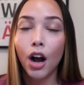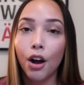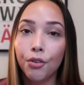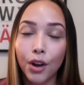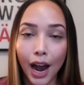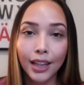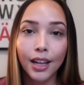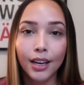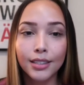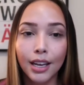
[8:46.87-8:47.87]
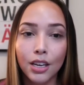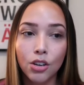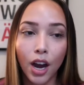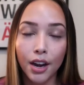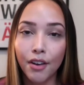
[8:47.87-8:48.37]
guidelines that
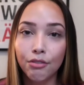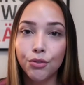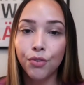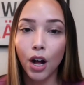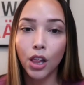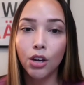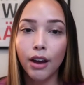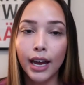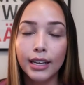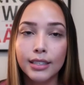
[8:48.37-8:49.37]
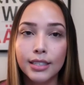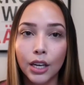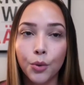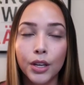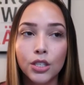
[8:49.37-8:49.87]
you kind of have to follow and
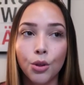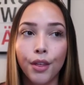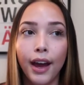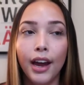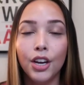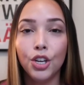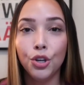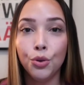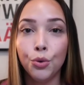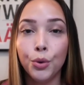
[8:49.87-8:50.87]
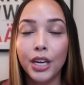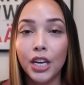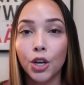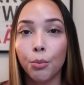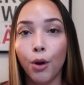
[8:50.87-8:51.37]
stick with so that you
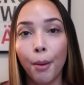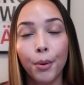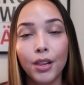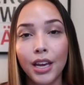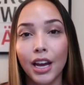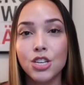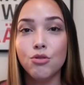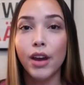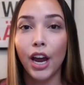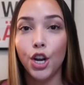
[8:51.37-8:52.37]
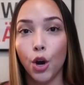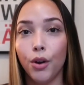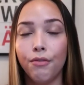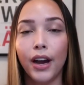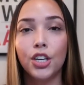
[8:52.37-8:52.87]
heal properly and you get
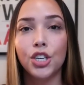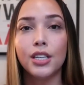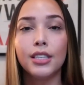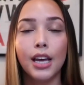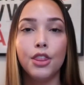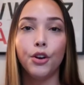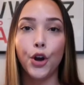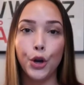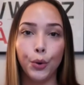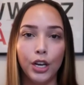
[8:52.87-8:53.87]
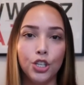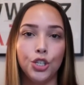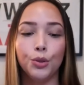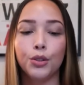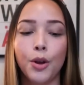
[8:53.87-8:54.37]
no infections and there are no
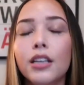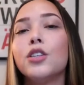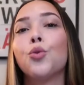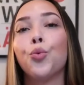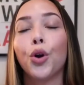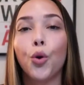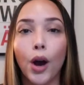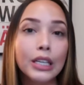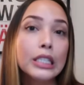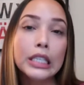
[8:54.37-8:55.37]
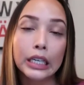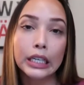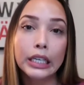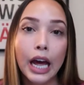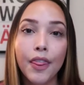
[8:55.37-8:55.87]
issues. It is
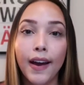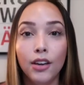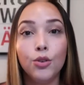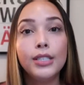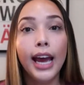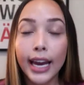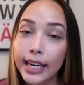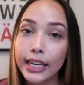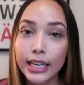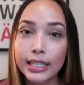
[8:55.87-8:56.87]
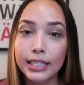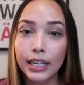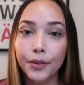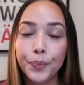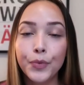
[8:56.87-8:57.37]
requested that you take it
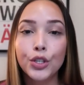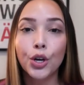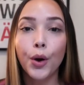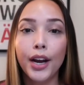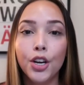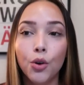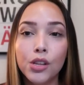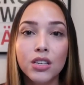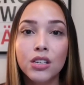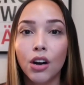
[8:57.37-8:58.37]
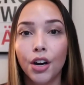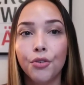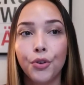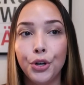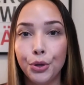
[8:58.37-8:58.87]
easy. So I know this is
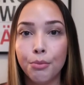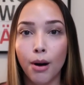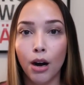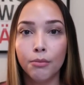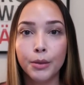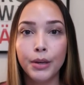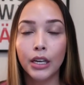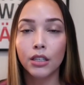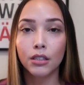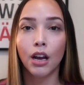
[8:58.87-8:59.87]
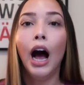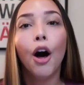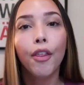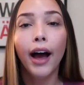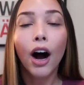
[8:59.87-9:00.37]
hard for new moms, because
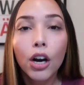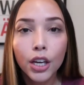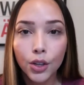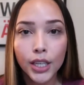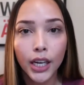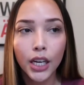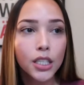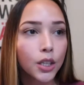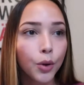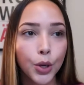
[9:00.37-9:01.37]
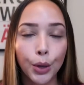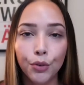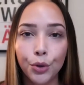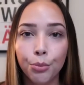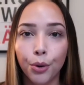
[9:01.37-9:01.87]
how the hell can you take it easy when you
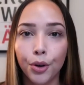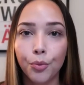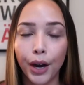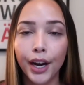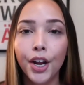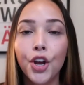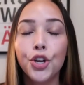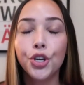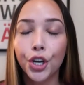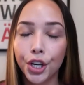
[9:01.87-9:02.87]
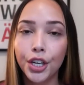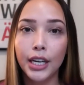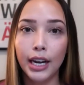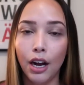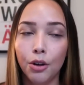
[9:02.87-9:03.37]
have a newborn, right? You're gonna
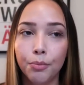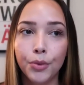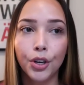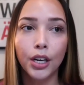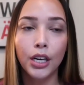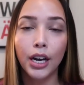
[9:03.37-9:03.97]
need help. You're gonna